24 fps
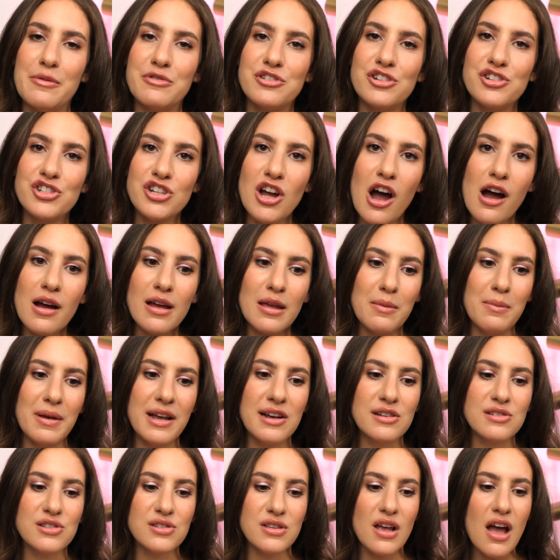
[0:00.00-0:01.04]
which is shocking
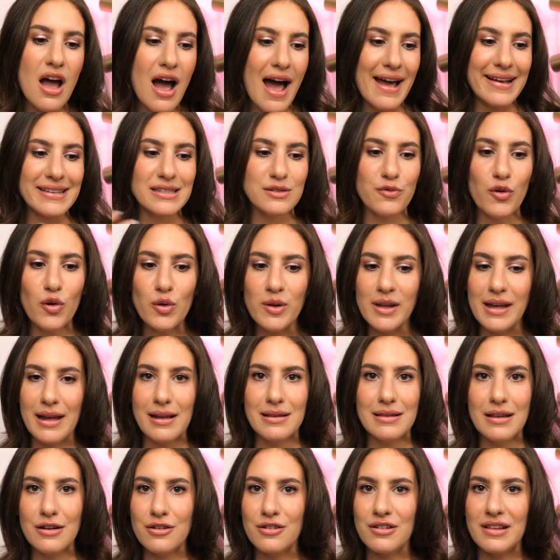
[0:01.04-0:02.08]
because I
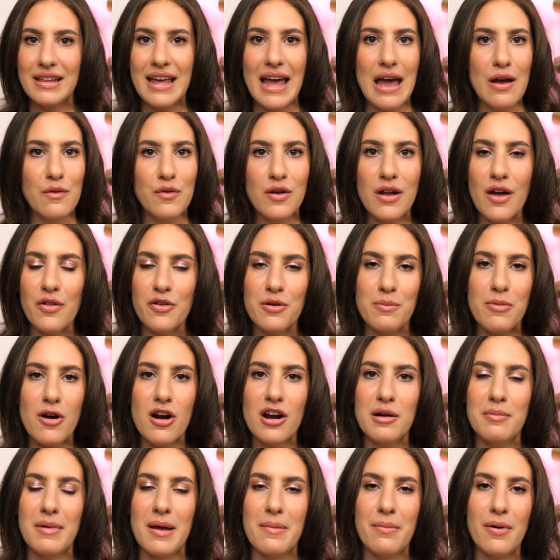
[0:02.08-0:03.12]
exfoliate literally every other
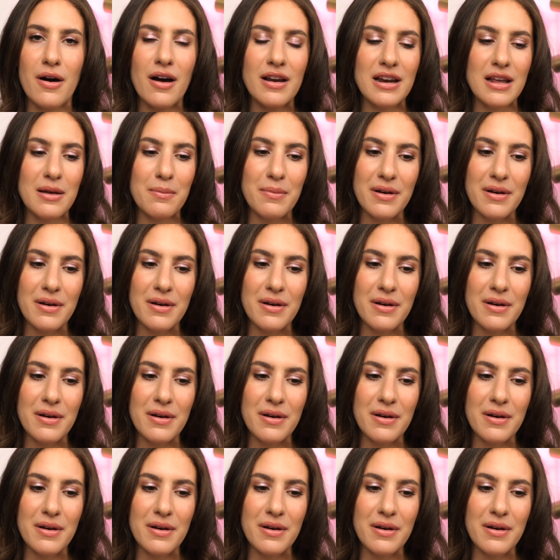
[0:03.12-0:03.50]
part of my body,